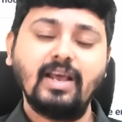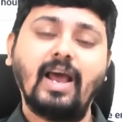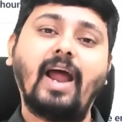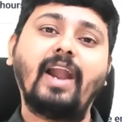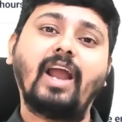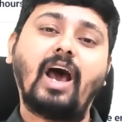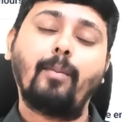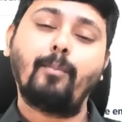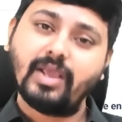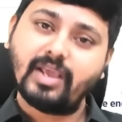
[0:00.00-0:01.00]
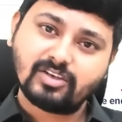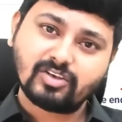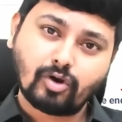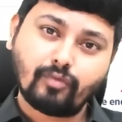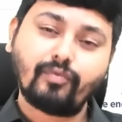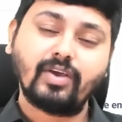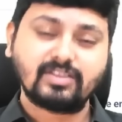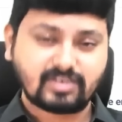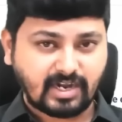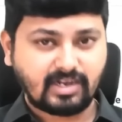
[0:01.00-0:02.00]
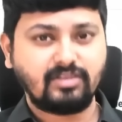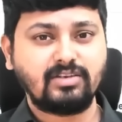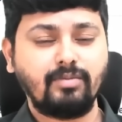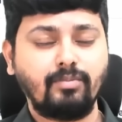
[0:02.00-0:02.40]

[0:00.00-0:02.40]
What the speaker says: and application of a strategy,